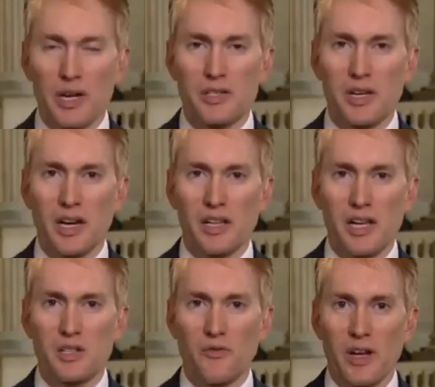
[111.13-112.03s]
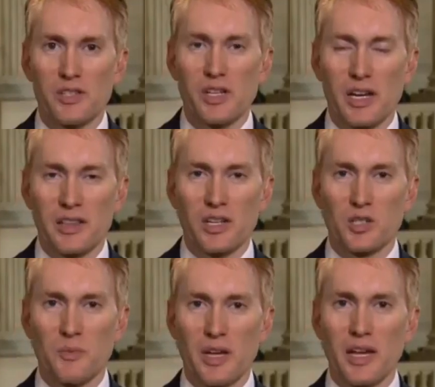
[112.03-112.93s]
to us in a classified setting,
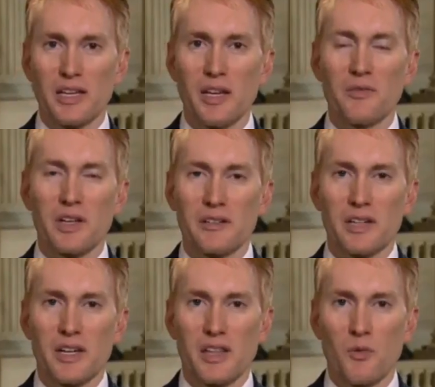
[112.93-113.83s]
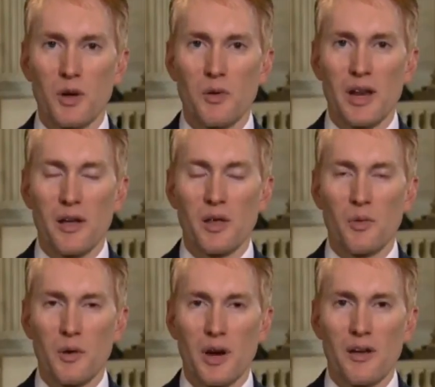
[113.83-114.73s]
that should be a given, that we
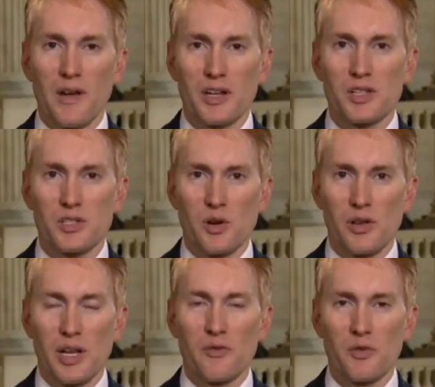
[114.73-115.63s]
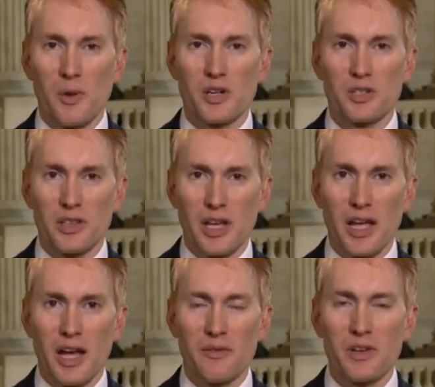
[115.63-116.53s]
would have access to all that information that
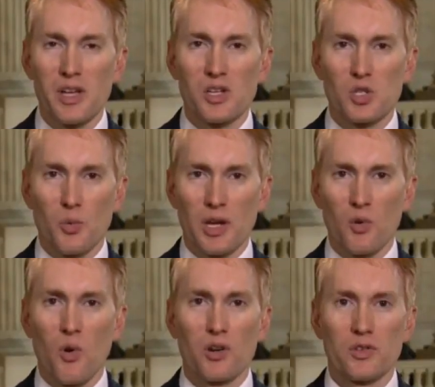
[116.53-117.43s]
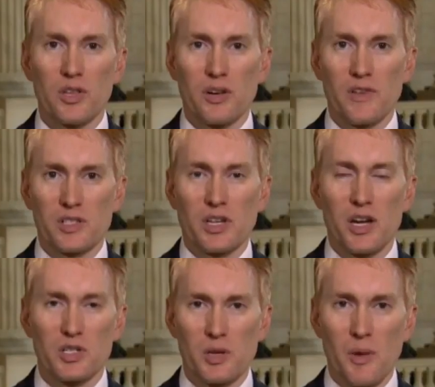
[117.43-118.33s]
they have so we can walk through the
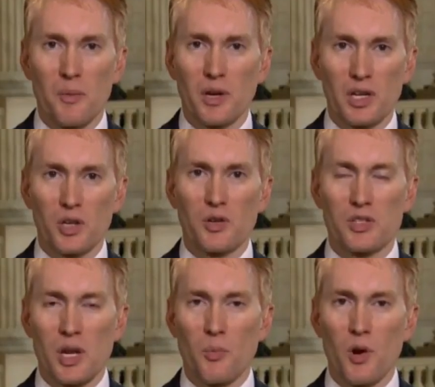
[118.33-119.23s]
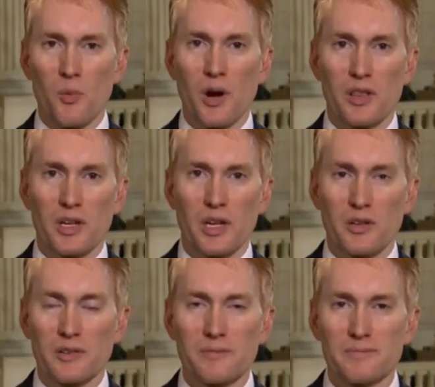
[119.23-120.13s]
investigation to be able to clear this up one way or the
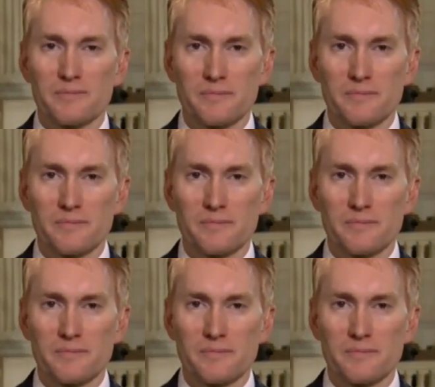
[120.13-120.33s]
other.